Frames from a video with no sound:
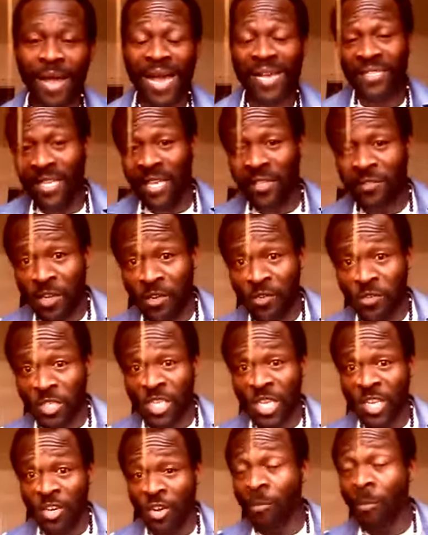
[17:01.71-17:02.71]
I say
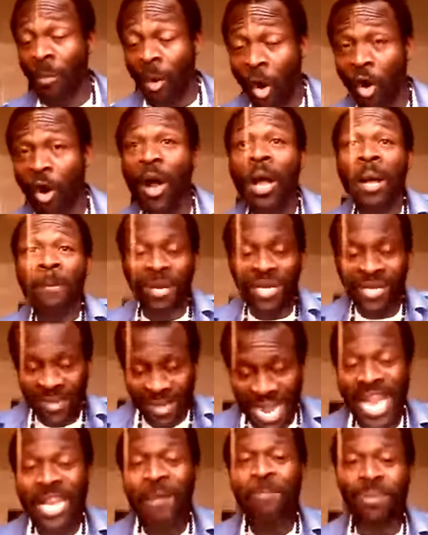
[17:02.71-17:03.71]
13 or more, but
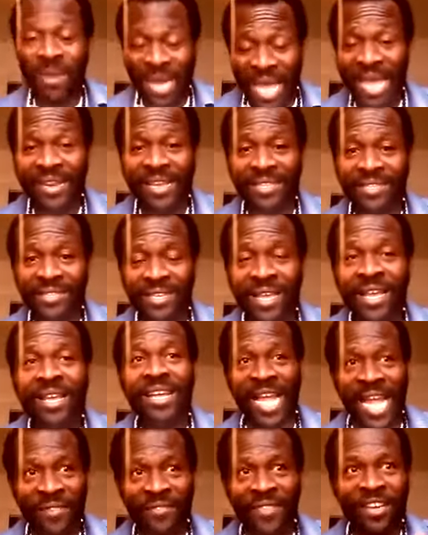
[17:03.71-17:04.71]
9 planets,
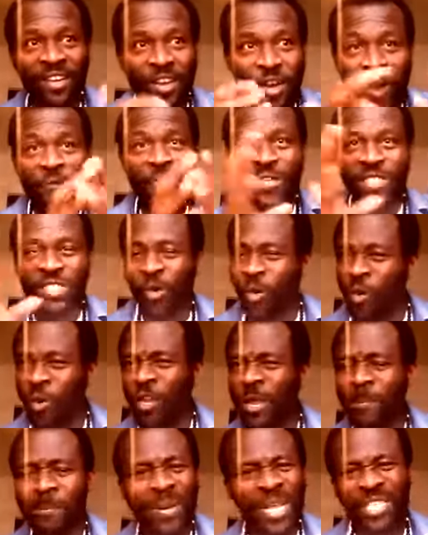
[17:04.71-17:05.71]
and then Earth is the
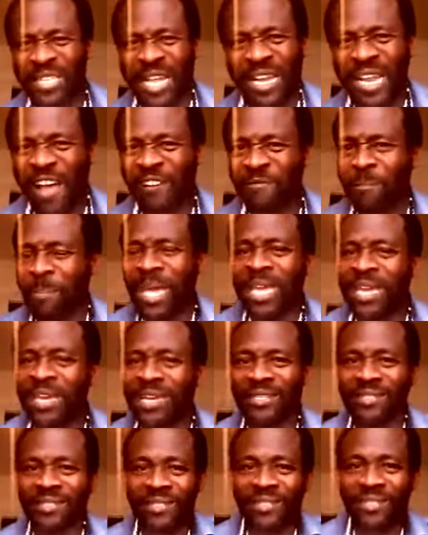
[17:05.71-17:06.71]
only place that have
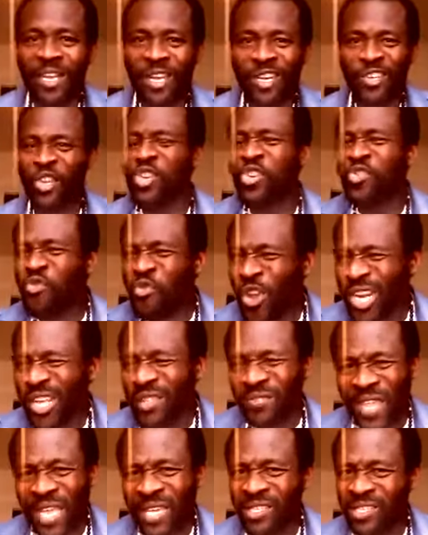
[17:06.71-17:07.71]
beings. Do you really
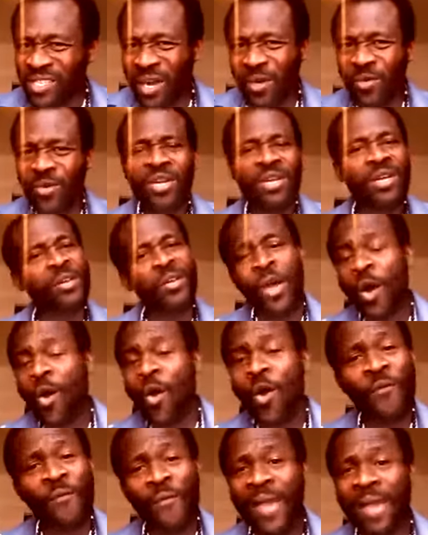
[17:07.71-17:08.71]
think so?
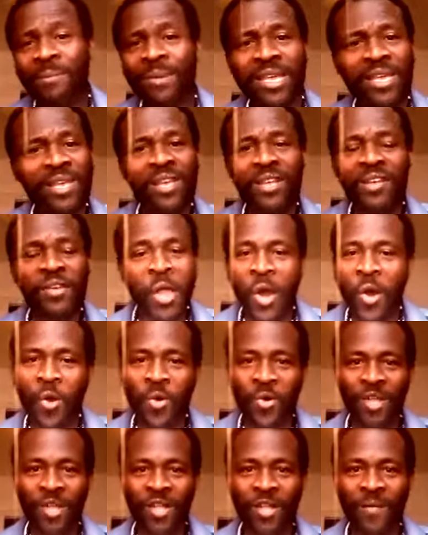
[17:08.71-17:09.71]
No, family,
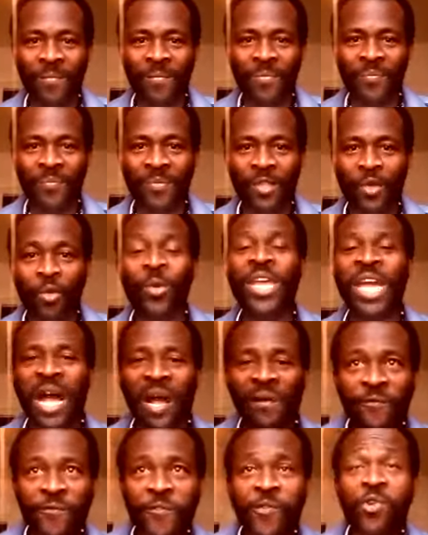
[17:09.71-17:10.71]
no. We
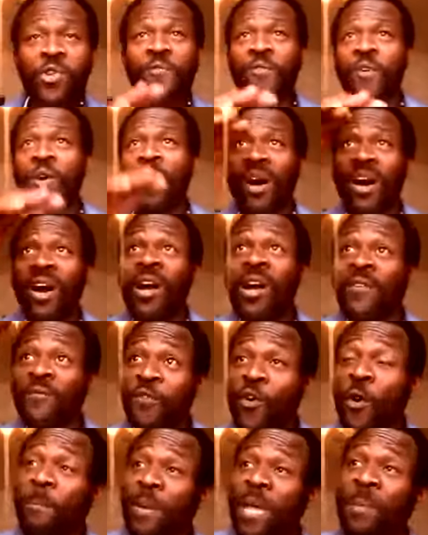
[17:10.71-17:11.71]
are food
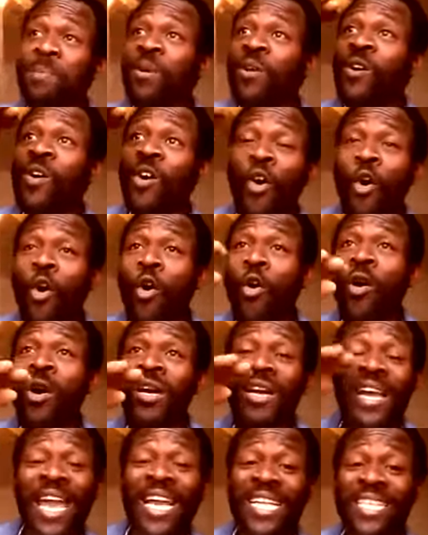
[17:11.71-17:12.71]
for people
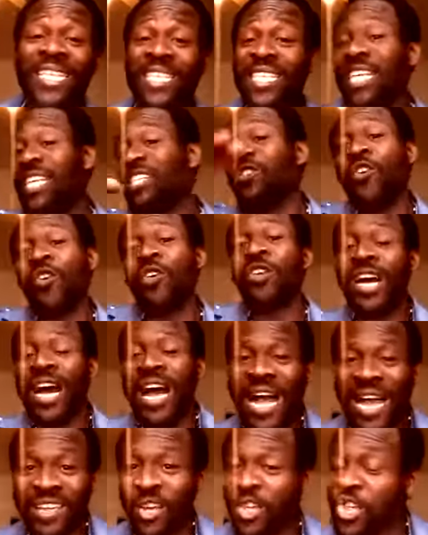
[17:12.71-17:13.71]
or entities on a
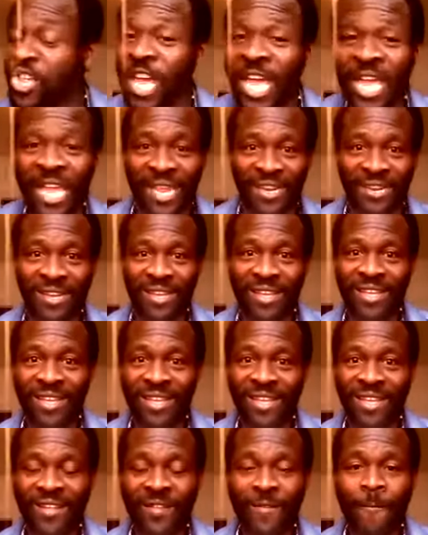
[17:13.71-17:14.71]
higher chain.
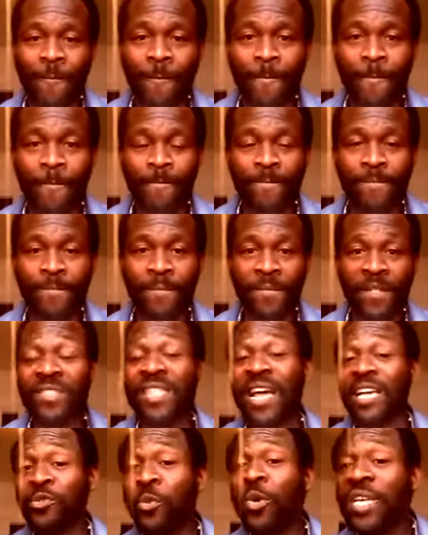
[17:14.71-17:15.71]

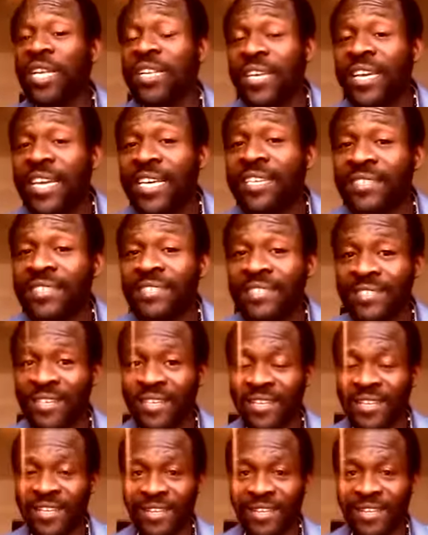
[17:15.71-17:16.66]
That's what it is.